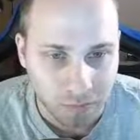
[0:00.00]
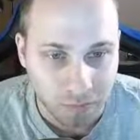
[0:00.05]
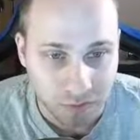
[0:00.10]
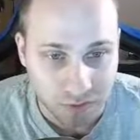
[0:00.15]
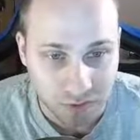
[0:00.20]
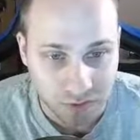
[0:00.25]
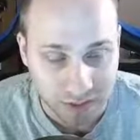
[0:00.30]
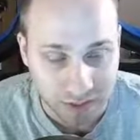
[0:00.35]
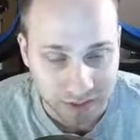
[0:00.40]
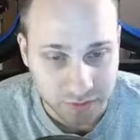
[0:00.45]

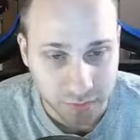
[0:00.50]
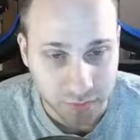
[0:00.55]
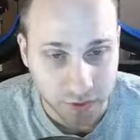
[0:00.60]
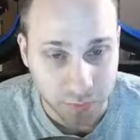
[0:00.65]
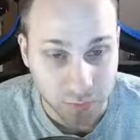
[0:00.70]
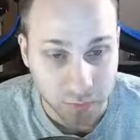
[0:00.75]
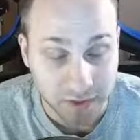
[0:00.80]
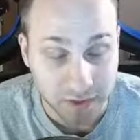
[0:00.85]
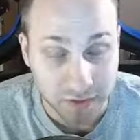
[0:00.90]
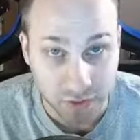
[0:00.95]
So that's one
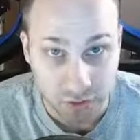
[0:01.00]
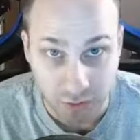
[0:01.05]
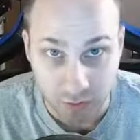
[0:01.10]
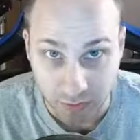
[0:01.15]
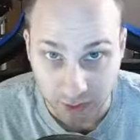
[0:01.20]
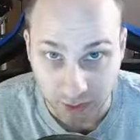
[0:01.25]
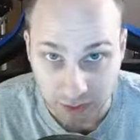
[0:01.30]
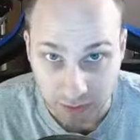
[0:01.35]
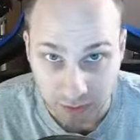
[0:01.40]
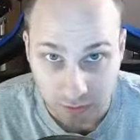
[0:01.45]
way
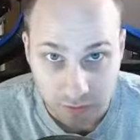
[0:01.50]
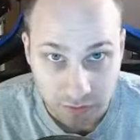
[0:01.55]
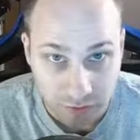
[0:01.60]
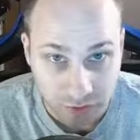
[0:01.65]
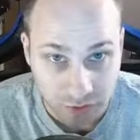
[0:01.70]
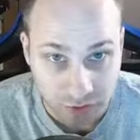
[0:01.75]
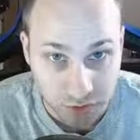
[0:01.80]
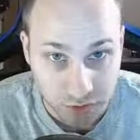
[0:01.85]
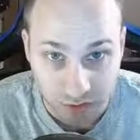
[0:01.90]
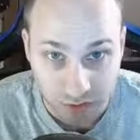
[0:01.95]
terrain
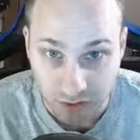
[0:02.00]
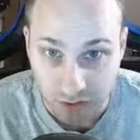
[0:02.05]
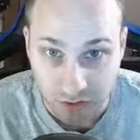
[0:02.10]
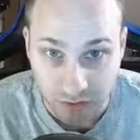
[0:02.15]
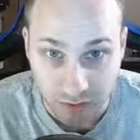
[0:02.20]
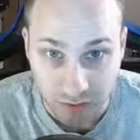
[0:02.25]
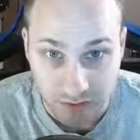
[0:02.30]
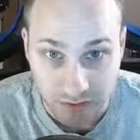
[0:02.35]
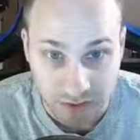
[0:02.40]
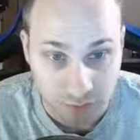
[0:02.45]
could do it.
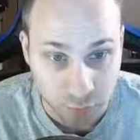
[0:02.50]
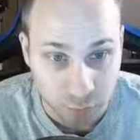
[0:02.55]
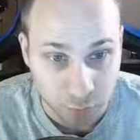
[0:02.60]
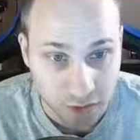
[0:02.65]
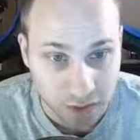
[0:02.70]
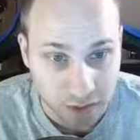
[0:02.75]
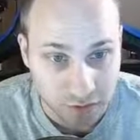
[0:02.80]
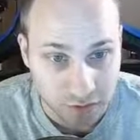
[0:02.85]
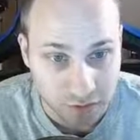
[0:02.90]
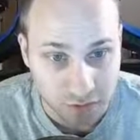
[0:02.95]
Another is
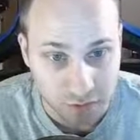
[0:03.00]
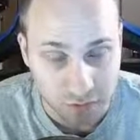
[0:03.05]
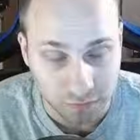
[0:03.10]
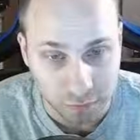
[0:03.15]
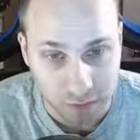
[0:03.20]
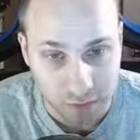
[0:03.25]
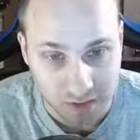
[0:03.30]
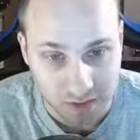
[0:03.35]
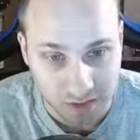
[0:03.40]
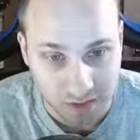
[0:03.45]
water. So
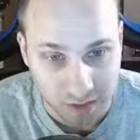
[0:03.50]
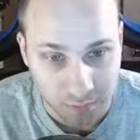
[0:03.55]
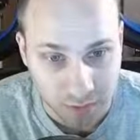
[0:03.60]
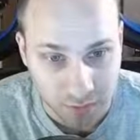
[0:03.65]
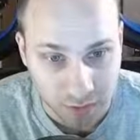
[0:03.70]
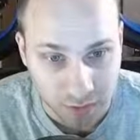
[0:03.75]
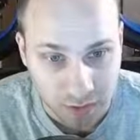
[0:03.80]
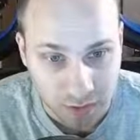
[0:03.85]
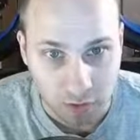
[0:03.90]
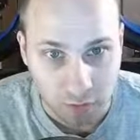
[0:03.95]
for
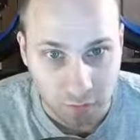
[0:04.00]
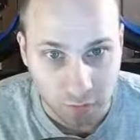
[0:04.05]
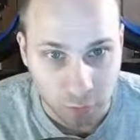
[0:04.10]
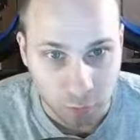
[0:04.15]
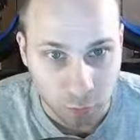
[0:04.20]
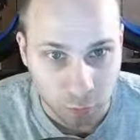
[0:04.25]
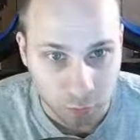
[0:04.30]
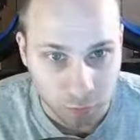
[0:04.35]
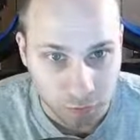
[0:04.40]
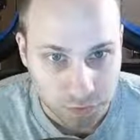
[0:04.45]
example, if your
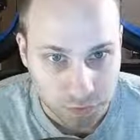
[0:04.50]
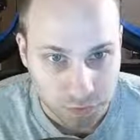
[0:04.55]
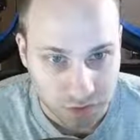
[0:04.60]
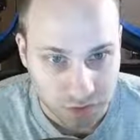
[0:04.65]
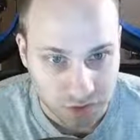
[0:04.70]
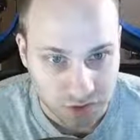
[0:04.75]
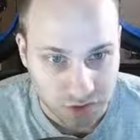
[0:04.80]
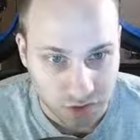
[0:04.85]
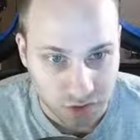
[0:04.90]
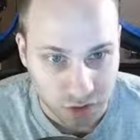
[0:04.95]
wolves were
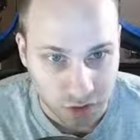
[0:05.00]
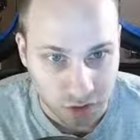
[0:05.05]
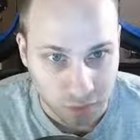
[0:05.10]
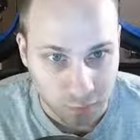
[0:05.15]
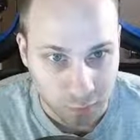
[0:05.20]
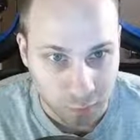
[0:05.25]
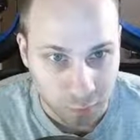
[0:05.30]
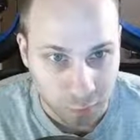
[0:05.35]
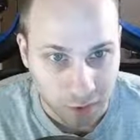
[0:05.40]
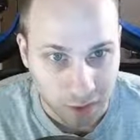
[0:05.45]
to start
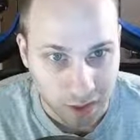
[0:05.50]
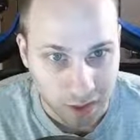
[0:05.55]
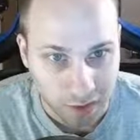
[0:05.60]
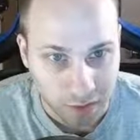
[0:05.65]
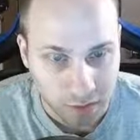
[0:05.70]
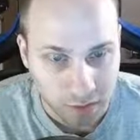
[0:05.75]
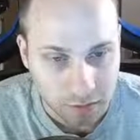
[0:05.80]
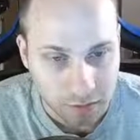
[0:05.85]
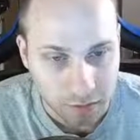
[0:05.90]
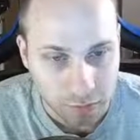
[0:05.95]
in
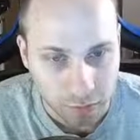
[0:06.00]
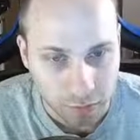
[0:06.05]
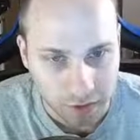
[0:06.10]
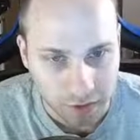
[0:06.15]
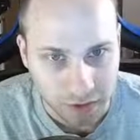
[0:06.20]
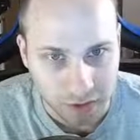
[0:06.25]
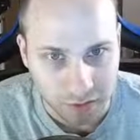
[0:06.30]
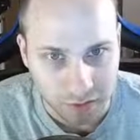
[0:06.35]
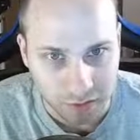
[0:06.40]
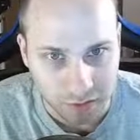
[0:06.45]
water, or
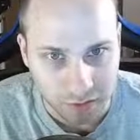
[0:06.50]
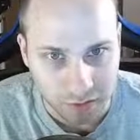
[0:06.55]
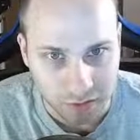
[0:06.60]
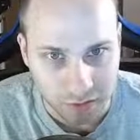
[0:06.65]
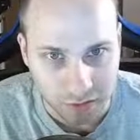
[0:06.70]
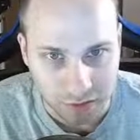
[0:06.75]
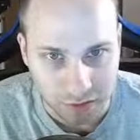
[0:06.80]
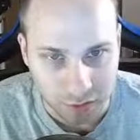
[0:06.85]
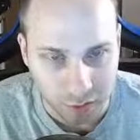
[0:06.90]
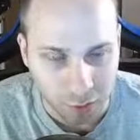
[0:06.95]
heroes,
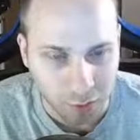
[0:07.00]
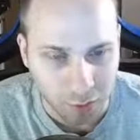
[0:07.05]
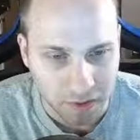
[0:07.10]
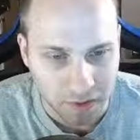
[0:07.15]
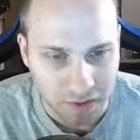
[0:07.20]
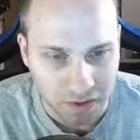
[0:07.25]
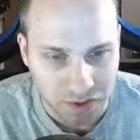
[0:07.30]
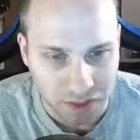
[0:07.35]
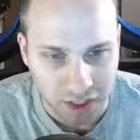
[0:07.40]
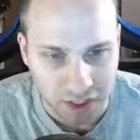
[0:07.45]
you can
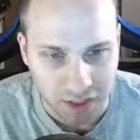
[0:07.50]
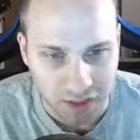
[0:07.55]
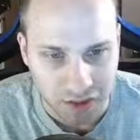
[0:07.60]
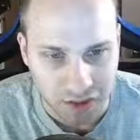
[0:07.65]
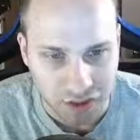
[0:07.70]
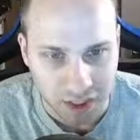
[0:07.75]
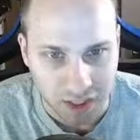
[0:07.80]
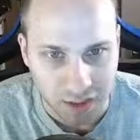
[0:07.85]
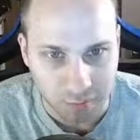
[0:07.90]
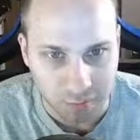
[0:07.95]
always
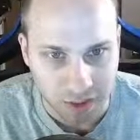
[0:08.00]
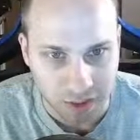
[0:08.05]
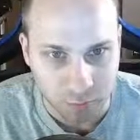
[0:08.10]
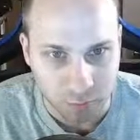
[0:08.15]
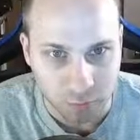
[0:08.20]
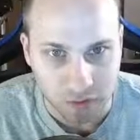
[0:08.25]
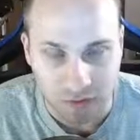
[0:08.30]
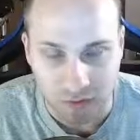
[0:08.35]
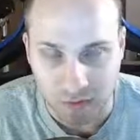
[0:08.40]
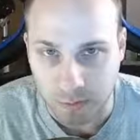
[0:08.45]
change enemy
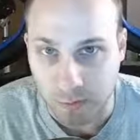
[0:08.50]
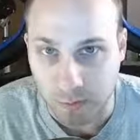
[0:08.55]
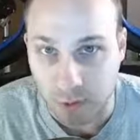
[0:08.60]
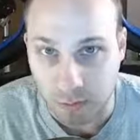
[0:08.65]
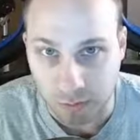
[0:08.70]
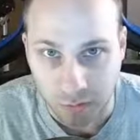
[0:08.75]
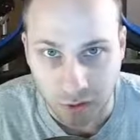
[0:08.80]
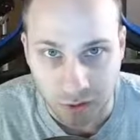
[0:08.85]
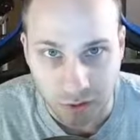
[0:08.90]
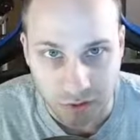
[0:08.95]
with your
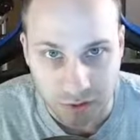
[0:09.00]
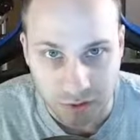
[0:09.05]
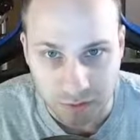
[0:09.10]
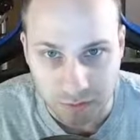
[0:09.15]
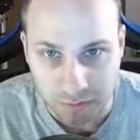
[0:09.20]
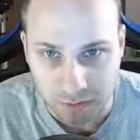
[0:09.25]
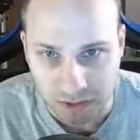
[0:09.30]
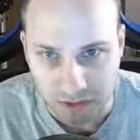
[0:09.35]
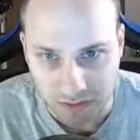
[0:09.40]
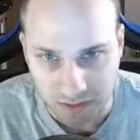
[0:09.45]
party,
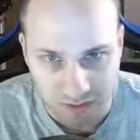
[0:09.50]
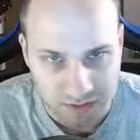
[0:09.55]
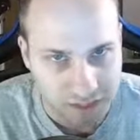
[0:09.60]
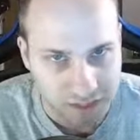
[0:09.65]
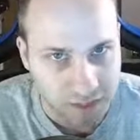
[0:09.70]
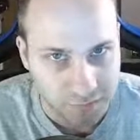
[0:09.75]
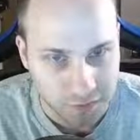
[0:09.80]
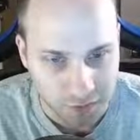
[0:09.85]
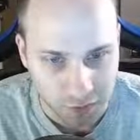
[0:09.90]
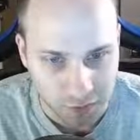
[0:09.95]
because this
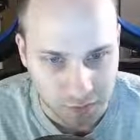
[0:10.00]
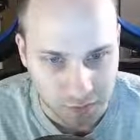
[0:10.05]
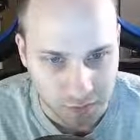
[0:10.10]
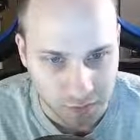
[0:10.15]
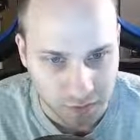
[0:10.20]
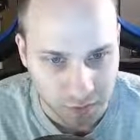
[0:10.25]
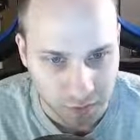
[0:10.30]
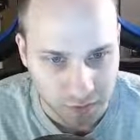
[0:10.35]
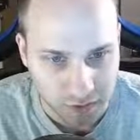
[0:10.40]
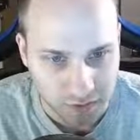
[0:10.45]
obviously goes
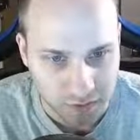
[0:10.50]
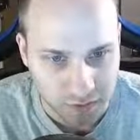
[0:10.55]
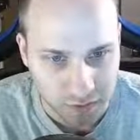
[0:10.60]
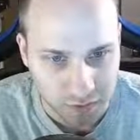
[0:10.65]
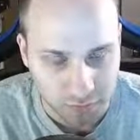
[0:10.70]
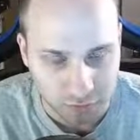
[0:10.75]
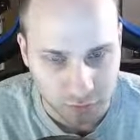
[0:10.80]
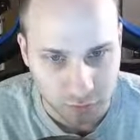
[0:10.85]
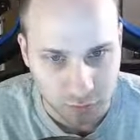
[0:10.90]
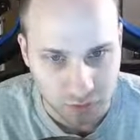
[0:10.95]
both ways. So
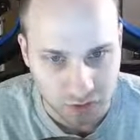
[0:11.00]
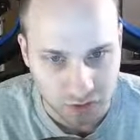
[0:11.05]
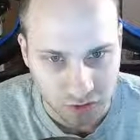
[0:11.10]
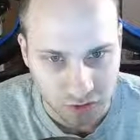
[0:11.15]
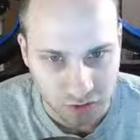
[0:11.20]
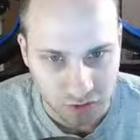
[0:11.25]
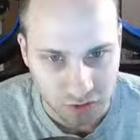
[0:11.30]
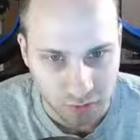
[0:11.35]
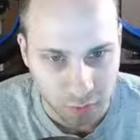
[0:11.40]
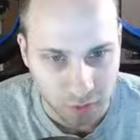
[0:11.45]
if your wolves
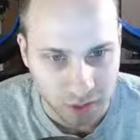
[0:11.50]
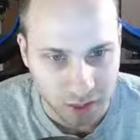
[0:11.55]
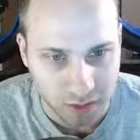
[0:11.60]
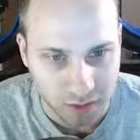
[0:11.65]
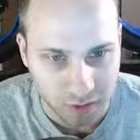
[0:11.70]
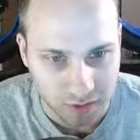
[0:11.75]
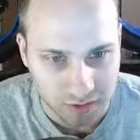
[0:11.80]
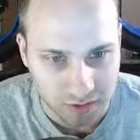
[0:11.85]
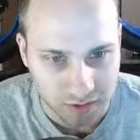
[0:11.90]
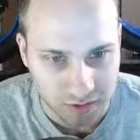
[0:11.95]
start in the
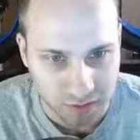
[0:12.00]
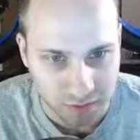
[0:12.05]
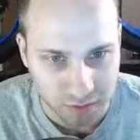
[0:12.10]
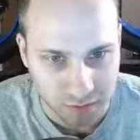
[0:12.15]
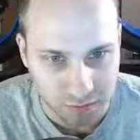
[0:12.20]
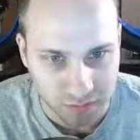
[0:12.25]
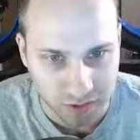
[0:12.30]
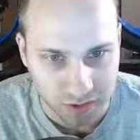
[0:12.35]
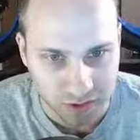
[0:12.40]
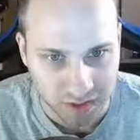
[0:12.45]
water, and let's say
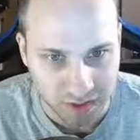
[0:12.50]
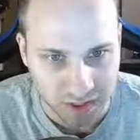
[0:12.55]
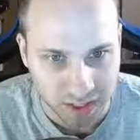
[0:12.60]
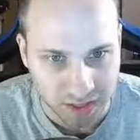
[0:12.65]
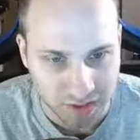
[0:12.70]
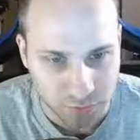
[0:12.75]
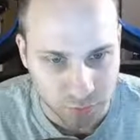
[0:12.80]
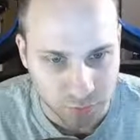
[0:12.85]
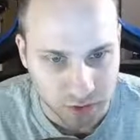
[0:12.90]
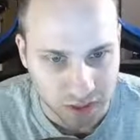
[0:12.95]
your party
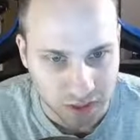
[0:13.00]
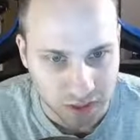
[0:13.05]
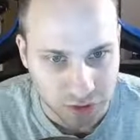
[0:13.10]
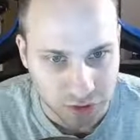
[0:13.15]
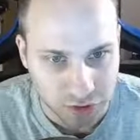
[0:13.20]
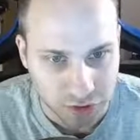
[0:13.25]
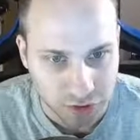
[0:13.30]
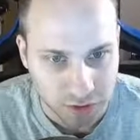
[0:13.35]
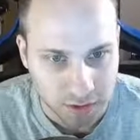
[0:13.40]
has range,